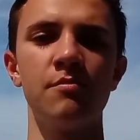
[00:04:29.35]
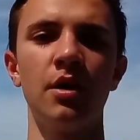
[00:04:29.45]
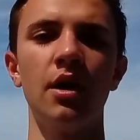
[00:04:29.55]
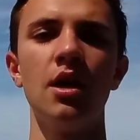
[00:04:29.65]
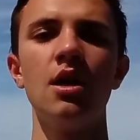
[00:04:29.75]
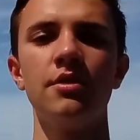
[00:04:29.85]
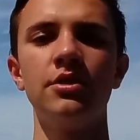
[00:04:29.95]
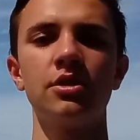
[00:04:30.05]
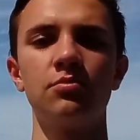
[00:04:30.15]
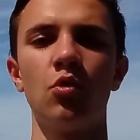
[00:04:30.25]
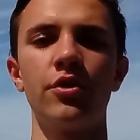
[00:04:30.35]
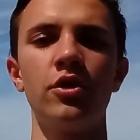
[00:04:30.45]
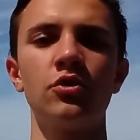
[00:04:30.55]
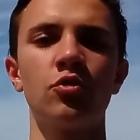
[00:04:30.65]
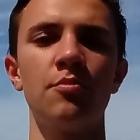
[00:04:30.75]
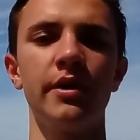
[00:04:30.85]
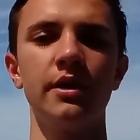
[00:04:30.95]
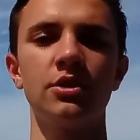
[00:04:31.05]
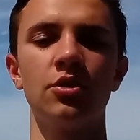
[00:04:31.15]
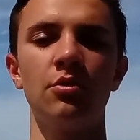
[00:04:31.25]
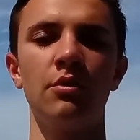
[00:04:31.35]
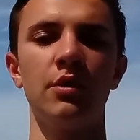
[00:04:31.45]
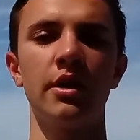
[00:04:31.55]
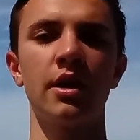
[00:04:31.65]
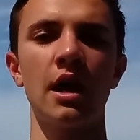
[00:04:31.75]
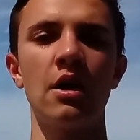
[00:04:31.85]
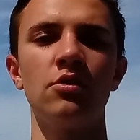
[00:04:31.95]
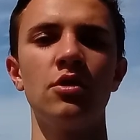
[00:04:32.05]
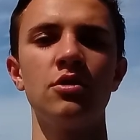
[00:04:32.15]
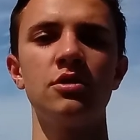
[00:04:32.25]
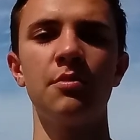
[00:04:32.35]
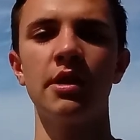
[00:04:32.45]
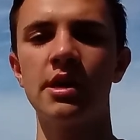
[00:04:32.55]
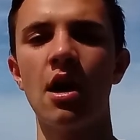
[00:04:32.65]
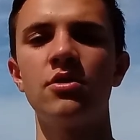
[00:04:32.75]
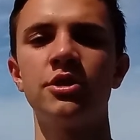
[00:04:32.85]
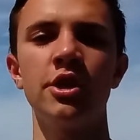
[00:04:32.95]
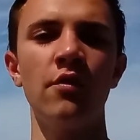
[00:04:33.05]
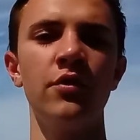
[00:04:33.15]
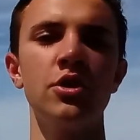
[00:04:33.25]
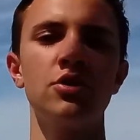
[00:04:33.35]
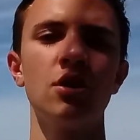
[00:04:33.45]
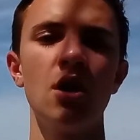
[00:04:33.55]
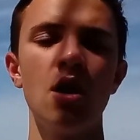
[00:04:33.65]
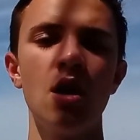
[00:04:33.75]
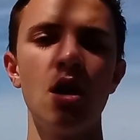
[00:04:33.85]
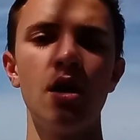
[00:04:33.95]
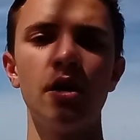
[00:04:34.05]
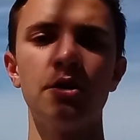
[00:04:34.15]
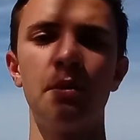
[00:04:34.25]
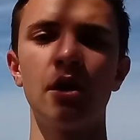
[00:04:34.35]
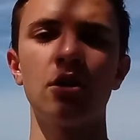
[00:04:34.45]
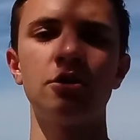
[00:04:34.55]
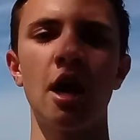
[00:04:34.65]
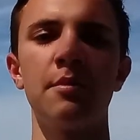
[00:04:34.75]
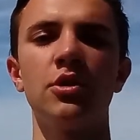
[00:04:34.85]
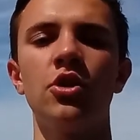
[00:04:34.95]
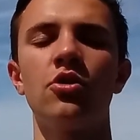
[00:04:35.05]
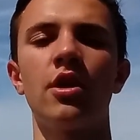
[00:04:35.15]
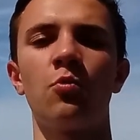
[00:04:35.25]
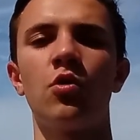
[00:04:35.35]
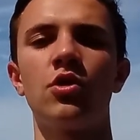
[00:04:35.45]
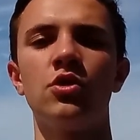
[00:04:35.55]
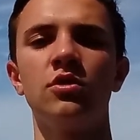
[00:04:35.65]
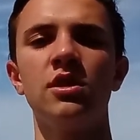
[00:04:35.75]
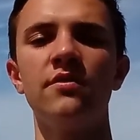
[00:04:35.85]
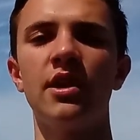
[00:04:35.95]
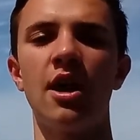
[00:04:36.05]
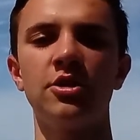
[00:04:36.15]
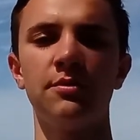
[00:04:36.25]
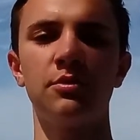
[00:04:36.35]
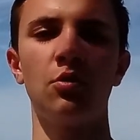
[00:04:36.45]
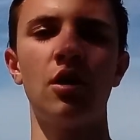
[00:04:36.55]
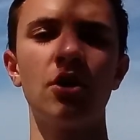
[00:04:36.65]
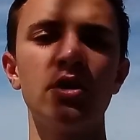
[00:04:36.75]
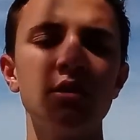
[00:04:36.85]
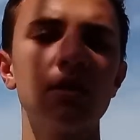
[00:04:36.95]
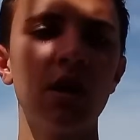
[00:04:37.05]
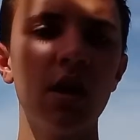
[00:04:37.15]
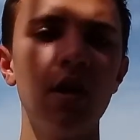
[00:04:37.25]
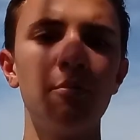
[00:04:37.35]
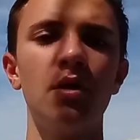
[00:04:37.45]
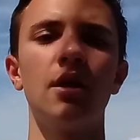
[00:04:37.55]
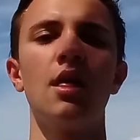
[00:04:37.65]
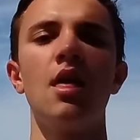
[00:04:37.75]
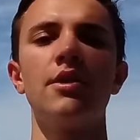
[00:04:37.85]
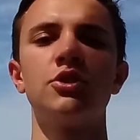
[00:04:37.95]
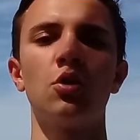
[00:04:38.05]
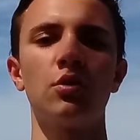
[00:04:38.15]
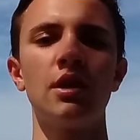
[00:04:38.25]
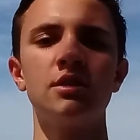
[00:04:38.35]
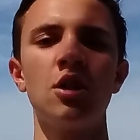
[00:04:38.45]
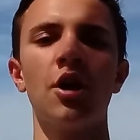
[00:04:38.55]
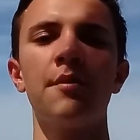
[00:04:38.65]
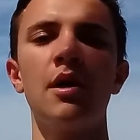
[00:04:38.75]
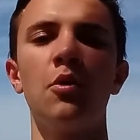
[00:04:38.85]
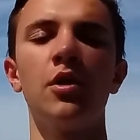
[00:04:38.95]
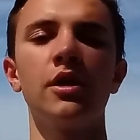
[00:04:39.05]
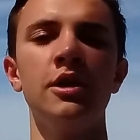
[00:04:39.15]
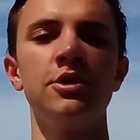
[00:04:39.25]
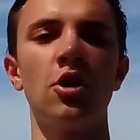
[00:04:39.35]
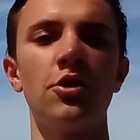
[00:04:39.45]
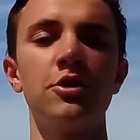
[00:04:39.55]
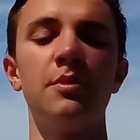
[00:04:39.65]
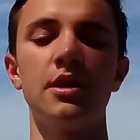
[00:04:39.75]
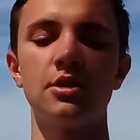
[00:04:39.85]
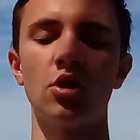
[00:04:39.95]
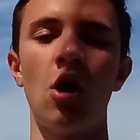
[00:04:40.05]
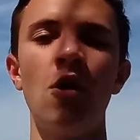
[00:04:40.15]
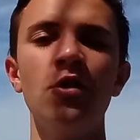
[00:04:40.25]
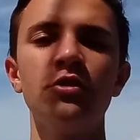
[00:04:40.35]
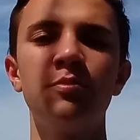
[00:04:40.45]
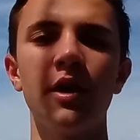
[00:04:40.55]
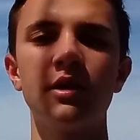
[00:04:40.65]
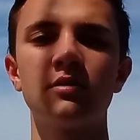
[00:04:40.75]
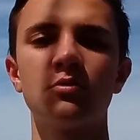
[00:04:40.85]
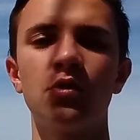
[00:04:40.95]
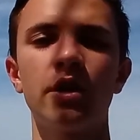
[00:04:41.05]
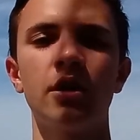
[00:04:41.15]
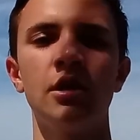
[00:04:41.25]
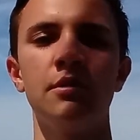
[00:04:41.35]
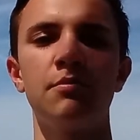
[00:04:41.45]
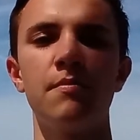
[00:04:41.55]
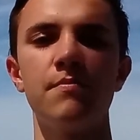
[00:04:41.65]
But this is more nearshore bait, so you won't really encounter those. You might encounter sailfish depending on the time of year and where you live and how deep the water is. But so let's talk about what eats all those baits. So all those baits will get eaten.